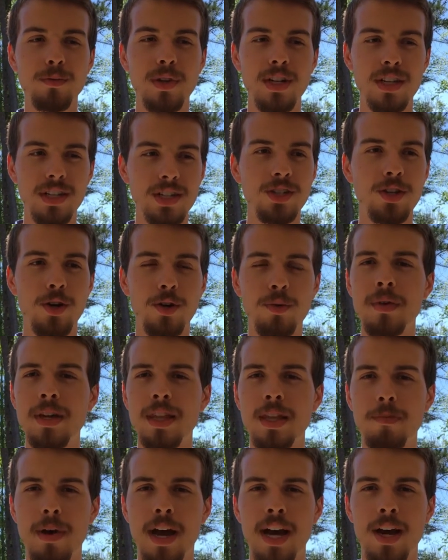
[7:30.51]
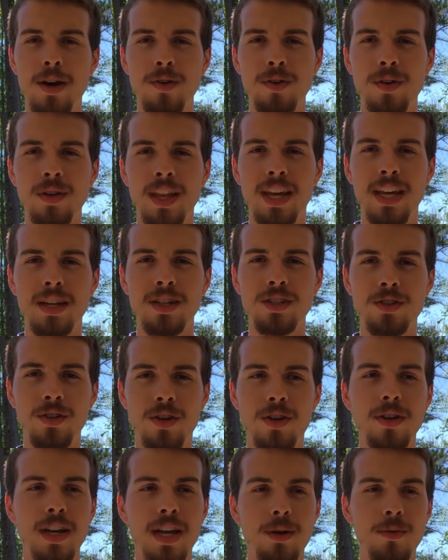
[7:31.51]
really showed me the power that a
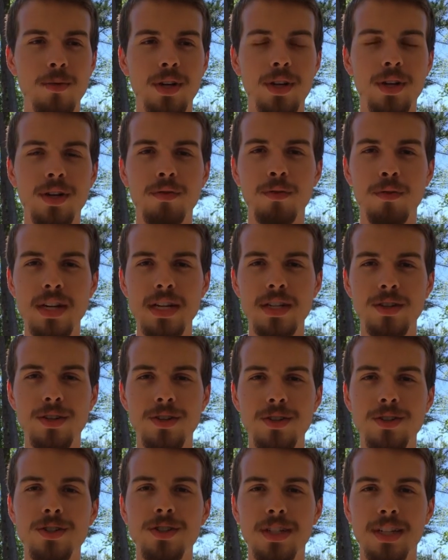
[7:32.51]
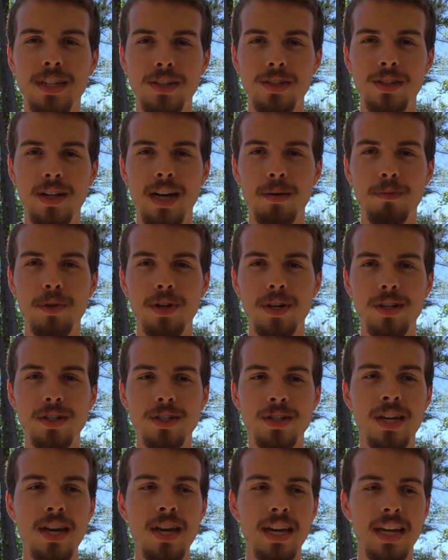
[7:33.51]
strong network of researchers and collaborators